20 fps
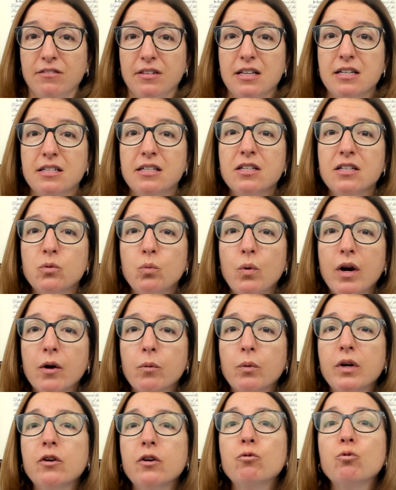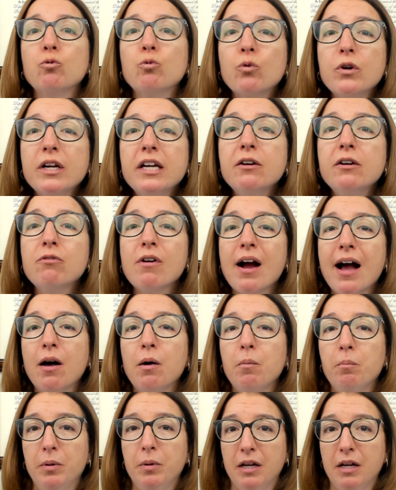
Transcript: this is where we reroute